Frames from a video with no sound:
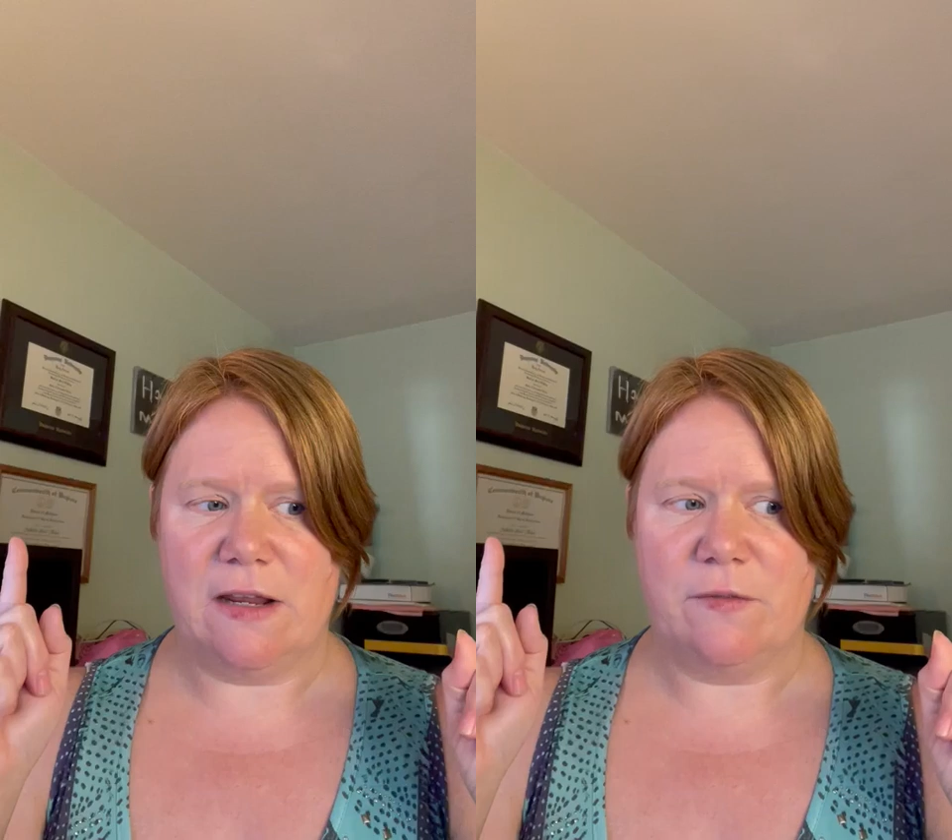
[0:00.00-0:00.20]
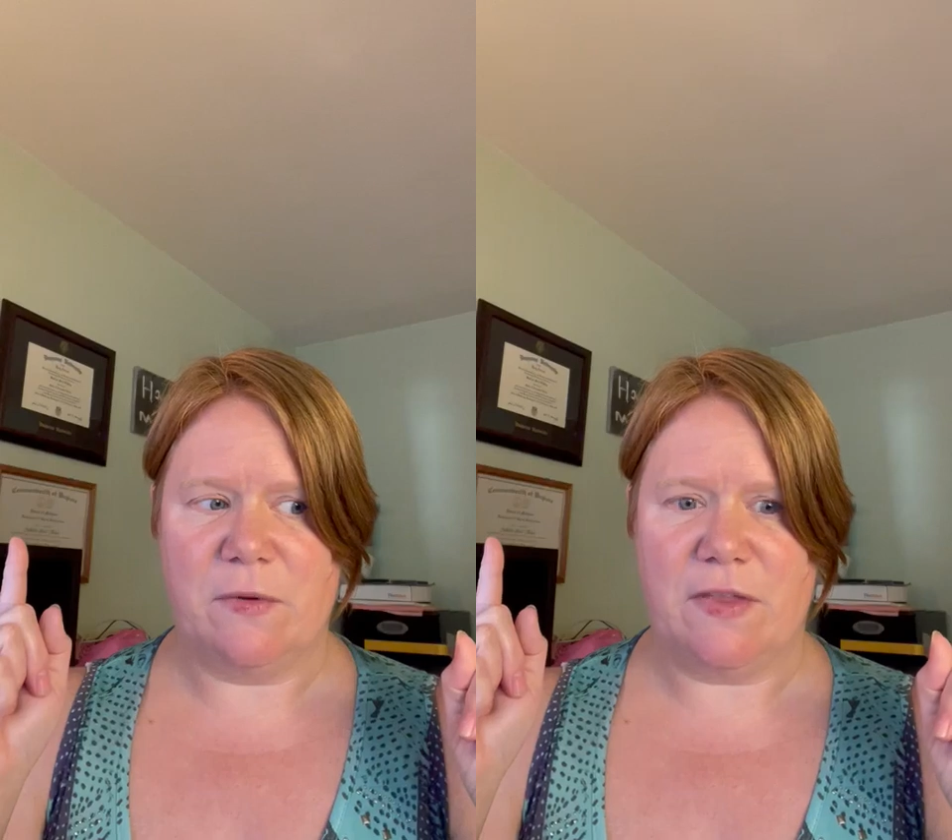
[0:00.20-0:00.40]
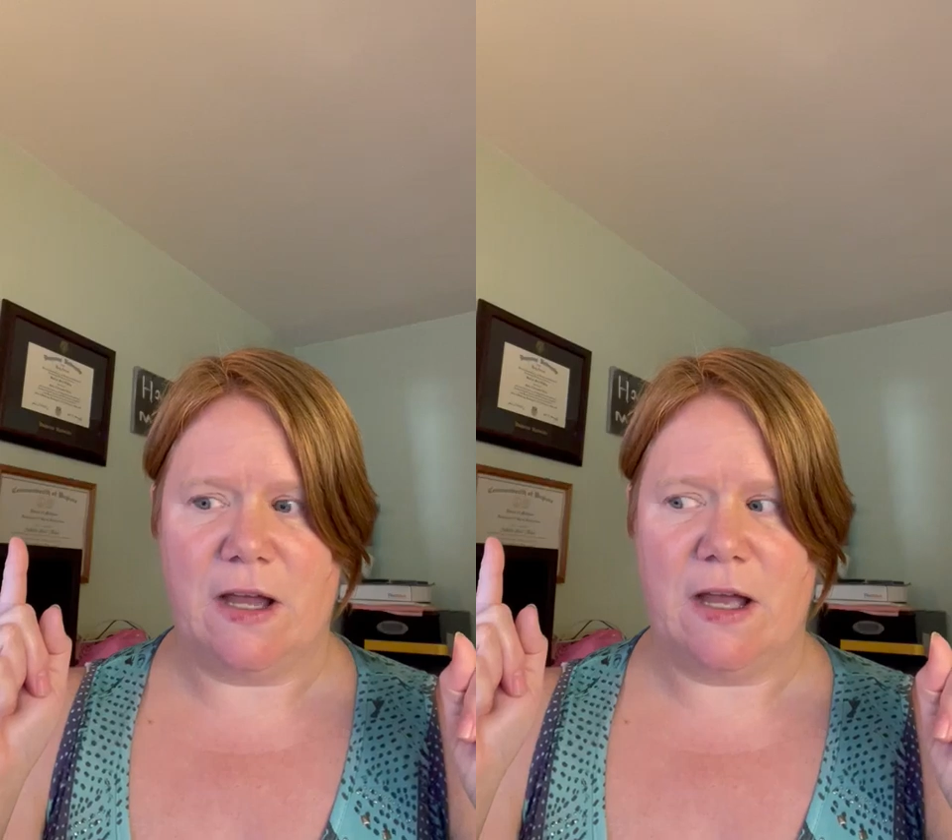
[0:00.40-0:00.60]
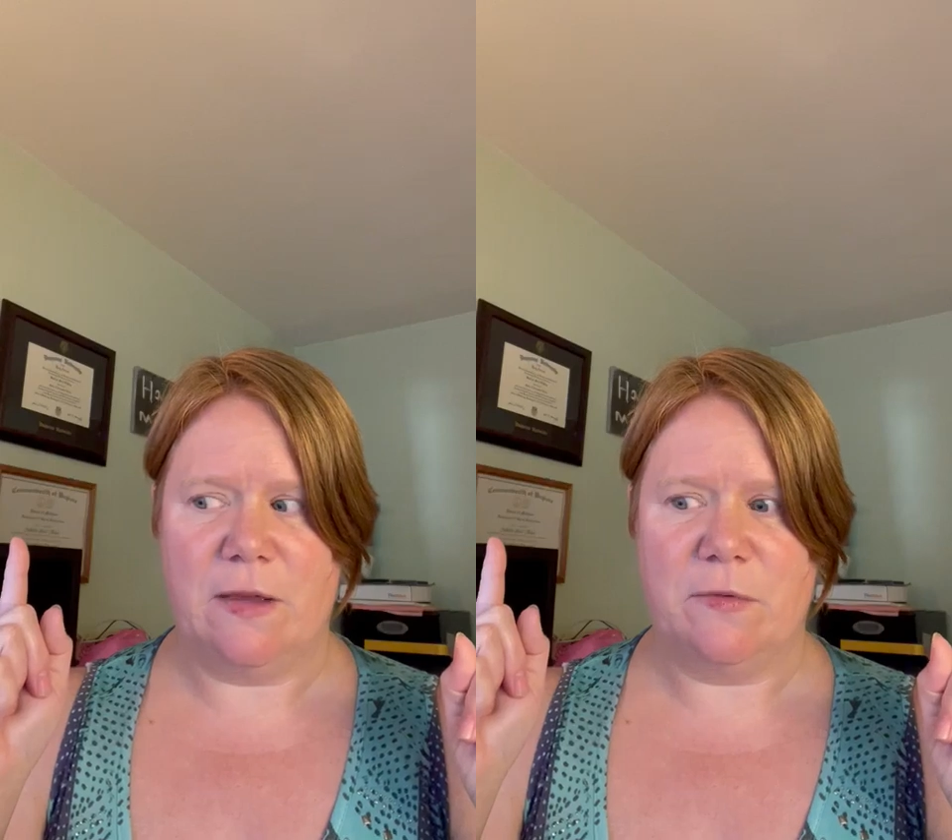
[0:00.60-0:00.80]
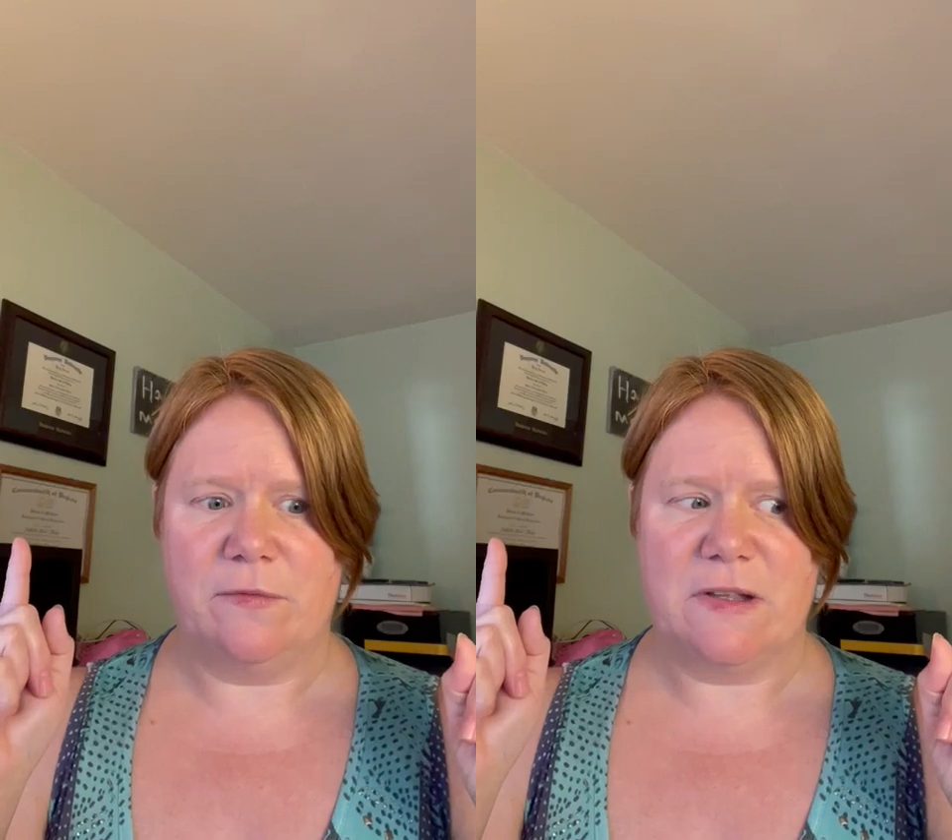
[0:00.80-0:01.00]
even with the eye
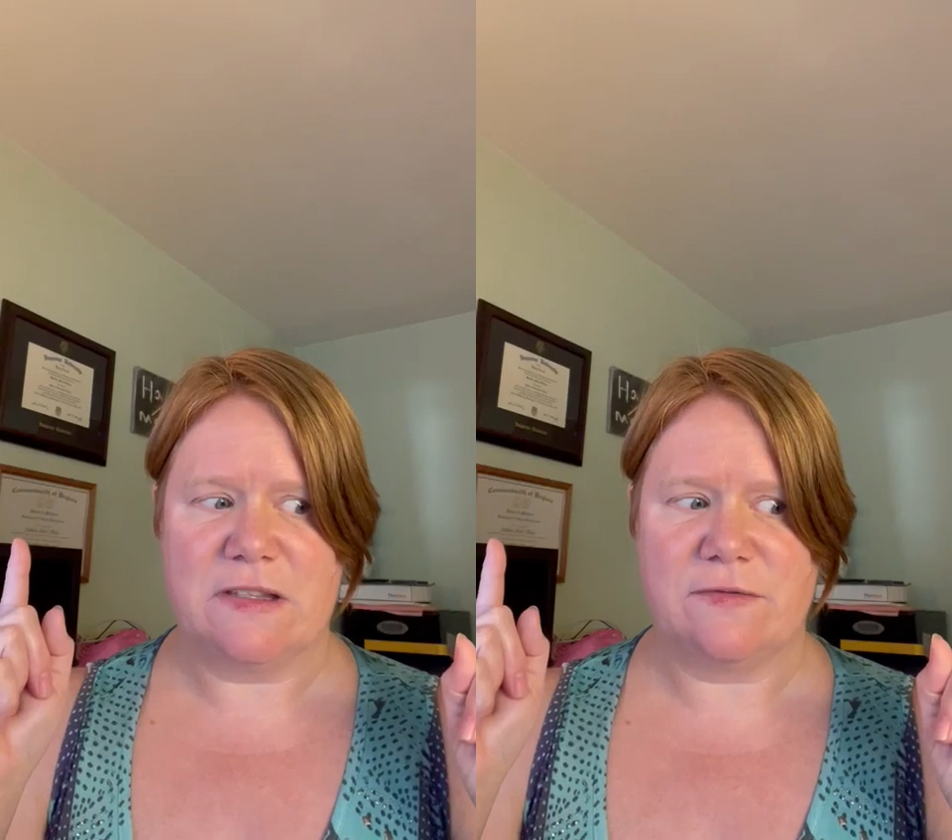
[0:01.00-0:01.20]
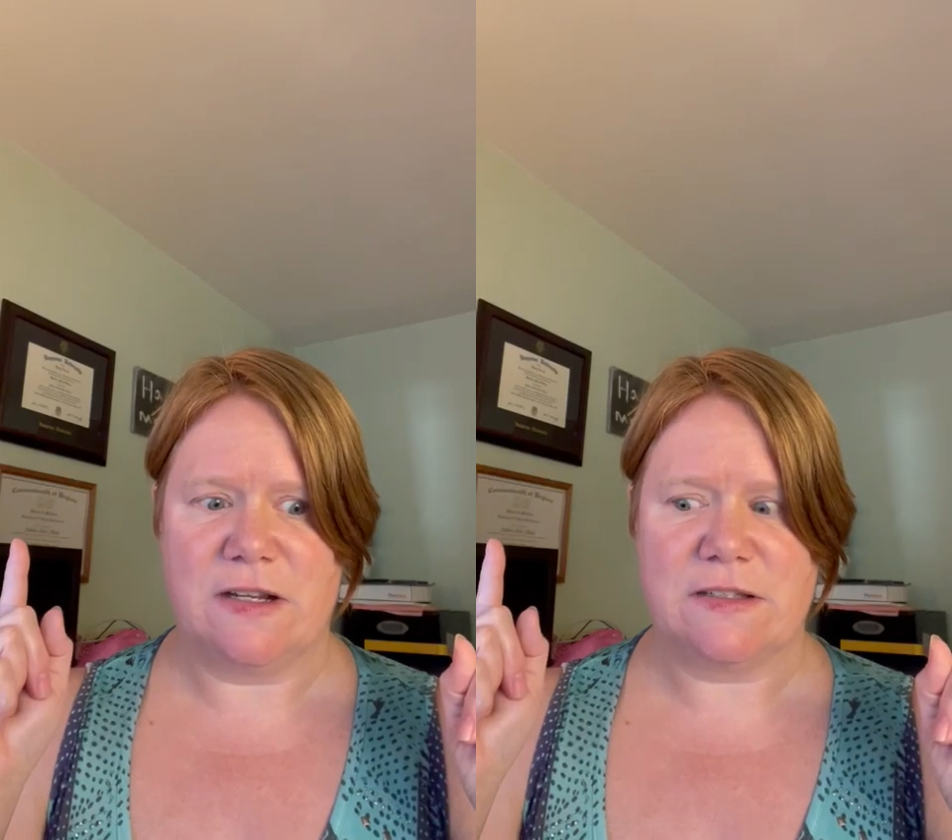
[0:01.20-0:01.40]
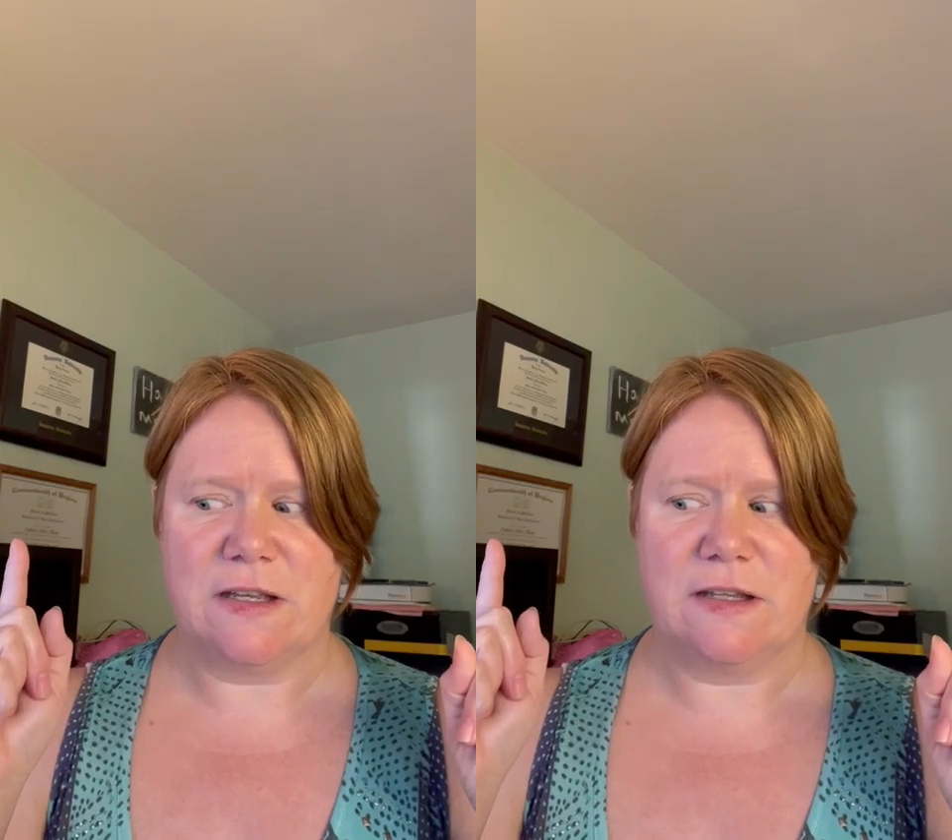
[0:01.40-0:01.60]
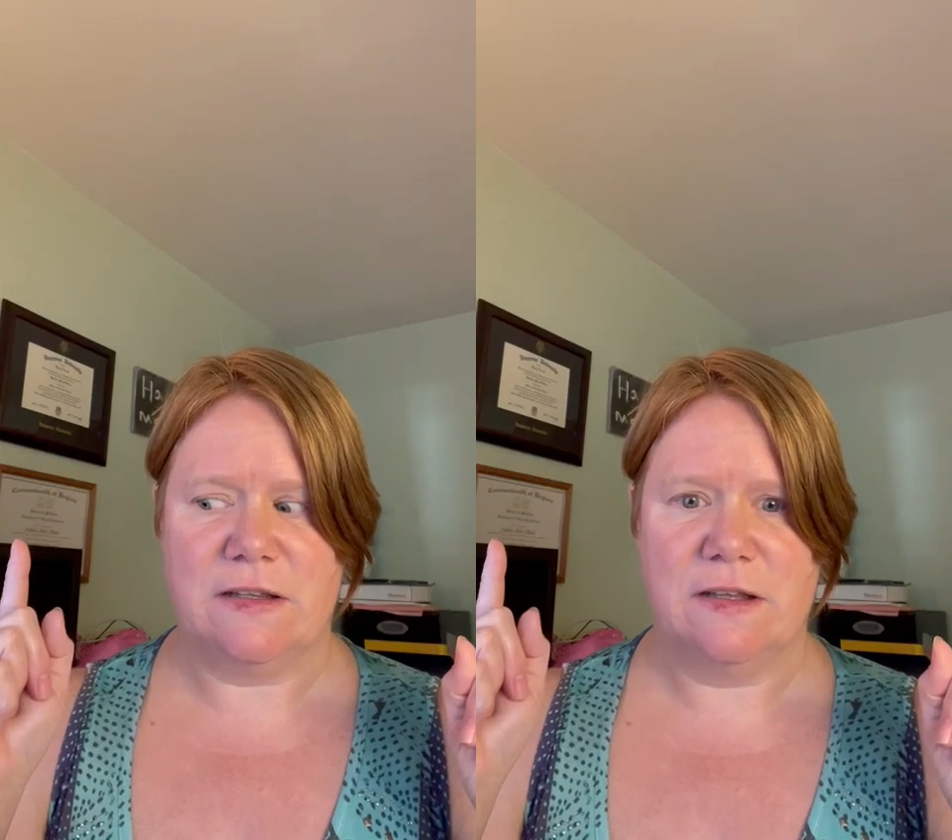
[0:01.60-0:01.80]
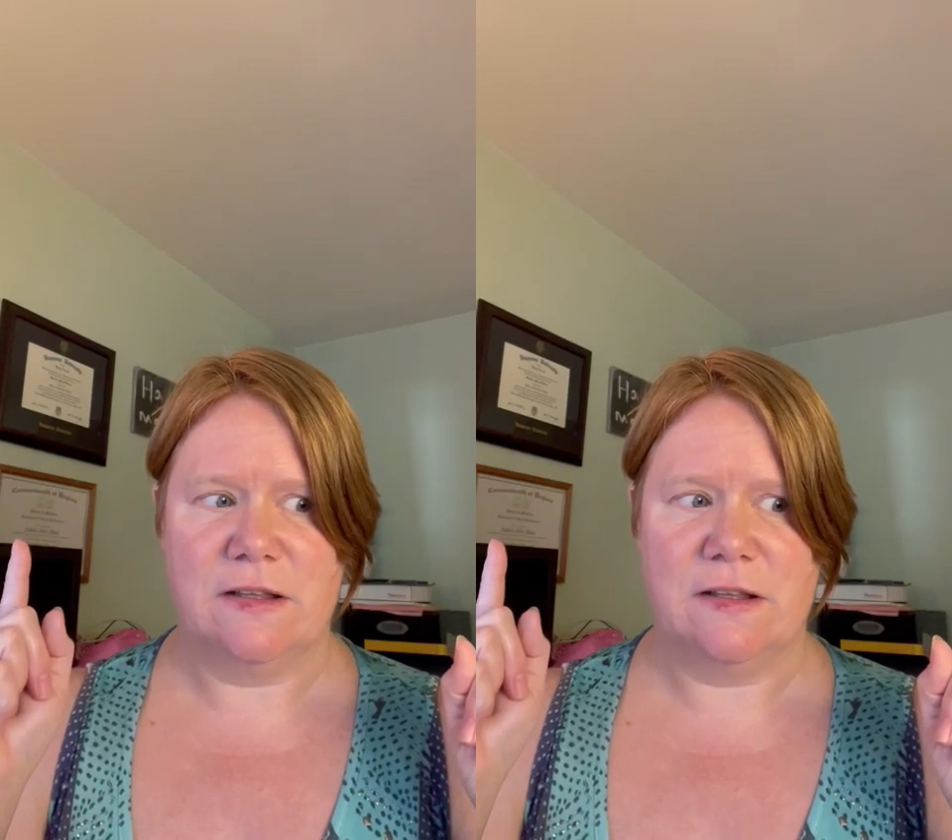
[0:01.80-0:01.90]
movements, right side,